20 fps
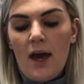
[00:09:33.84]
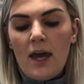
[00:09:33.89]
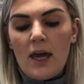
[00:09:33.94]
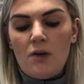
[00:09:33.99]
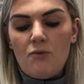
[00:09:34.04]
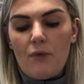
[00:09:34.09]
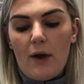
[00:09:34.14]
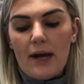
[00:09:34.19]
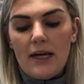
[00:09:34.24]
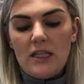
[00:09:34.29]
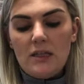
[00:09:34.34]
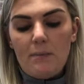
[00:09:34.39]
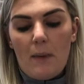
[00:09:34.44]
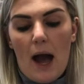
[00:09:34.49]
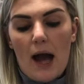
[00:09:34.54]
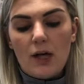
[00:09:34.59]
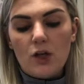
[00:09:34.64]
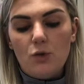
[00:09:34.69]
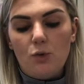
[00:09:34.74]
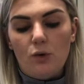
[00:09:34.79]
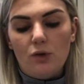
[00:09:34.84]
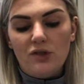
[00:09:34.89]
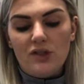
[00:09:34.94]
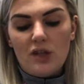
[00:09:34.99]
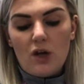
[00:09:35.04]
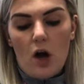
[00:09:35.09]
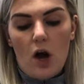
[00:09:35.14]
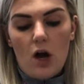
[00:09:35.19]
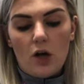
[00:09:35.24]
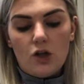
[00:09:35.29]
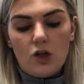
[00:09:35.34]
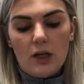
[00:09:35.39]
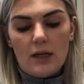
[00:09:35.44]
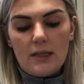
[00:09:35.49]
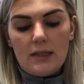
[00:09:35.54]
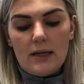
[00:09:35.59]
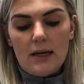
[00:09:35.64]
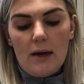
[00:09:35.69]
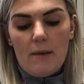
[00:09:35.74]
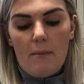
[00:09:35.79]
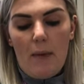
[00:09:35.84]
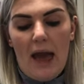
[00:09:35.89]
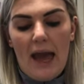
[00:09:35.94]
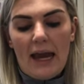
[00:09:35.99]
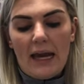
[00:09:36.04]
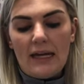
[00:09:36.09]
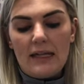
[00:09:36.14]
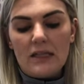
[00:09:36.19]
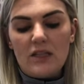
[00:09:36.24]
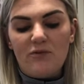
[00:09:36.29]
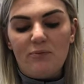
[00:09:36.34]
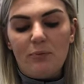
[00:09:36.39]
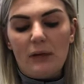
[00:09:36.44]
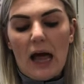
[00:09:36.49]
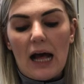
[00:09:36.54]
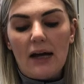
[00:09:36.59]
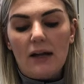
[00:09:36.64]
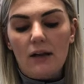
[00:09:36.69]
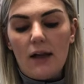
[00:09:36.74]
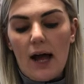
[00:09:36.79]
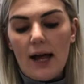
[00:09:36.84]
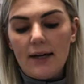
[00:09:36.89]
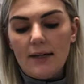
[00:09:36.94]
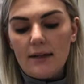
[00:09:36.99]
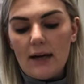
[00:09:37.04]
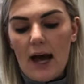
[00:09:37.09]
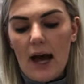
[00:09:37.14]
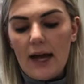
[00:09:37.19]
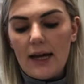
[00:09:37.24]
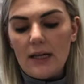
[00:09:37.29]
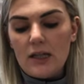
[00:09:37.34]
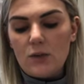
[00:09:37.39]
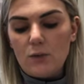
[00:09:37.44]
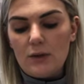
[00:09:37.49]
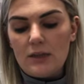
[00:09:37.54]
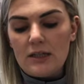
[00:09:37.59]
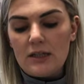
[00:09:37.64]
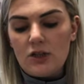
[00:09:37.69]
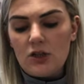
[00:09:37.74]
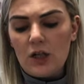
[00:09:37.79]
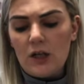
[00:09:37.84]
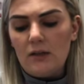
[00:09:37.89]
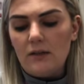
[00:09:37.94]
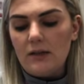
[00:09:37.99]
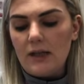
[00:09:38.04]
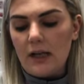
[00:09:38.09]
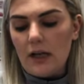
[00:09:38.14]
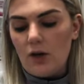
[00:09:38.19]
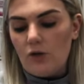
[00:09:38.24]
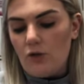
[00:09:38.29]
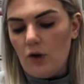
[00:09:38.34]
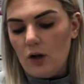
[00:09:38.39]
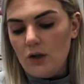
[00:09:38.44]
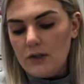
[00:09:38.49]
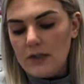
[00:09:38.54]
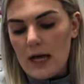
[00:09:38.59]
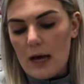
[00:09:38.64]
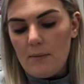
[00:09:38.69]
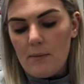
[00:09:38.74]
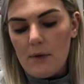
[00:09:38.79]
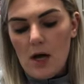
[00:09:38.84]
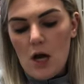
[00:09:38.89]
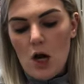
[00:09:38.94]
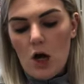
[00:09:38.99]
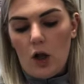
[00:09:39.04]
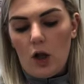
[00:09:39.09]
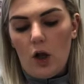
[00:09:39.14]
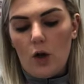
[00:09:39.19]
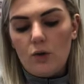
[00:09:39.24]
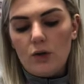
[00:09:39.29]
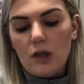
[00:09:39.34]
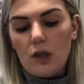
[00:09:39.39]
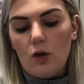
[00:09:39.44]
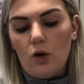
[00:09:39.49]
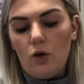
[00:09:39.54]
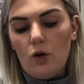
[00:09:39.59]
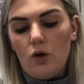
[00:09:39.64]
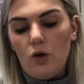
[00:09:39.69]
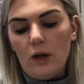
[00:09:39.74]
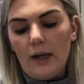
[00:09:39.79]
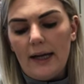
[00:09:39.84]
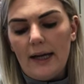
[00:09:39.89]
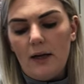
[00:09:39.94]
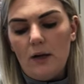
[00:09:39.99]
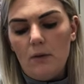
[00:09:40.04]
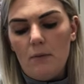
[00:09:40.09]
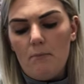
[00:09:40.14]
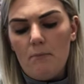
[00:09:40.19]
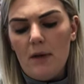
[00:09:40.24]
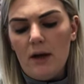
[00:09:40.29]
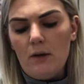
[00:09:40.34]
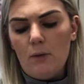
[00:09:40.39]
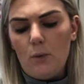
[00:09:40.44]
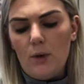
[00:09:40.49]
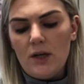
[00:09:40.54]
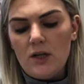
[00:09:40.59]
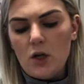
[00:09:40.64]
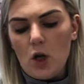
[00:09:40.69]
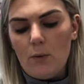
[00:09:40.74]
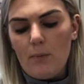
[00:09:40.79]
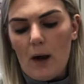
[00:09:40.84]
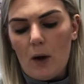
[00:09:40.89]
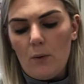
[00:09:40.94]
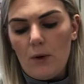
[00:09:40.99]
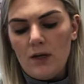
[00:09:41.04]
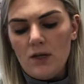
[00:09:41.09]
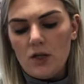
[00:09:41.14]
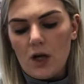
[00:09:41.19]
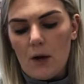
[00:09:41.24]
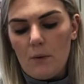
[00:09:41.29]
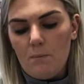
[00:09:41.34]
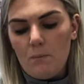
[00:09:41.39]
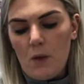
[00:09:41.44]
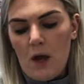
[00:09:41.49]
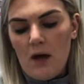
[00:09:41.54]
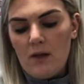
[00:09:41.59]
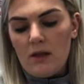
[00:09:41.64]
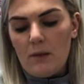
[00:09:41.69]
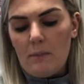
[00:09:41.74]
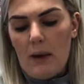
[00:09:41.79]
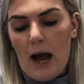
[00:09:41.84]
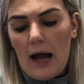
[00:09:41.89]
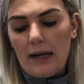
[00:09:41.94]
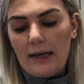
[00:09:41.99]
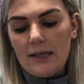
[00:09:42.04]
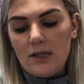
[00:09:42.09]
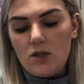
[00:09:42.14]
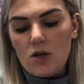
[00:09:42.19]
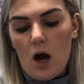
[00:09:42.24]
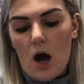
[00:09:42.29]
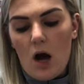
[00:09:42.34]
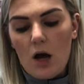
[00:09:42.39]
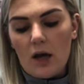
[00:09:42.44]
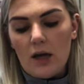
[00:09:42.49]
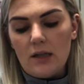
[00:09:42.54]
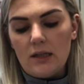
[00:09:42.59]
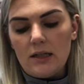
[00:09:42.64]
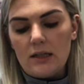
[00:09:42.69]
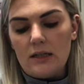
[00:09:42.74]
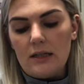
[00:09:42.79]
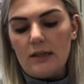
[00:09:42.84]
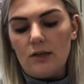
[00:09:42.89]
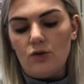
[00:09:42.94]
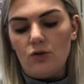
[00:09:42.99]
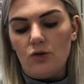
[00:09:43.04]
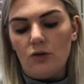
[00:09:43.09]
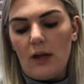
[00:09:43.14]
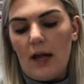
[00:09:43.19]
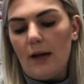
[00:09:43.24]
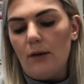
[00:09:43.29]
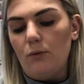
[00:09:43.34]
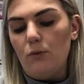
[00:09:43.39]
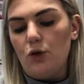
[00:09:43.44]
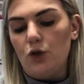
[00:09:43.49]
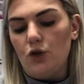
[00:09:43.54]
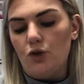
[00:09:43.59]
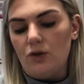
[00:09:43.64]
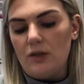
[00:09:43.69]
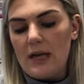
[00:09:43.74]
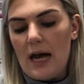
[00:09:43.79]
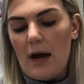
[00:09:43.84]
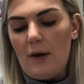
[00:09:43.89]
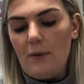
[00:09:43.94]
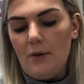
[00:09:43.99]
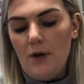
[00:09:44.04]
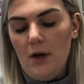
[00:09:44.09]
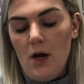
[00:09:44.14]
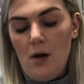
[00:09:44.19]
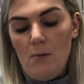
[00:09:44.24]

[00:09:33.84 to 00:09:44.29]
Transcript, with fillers: He raced back towards the arches, Panes of black glass ice were shielding across them, closing the hall in, window by window. The palace darkened as the sunlight was shut out,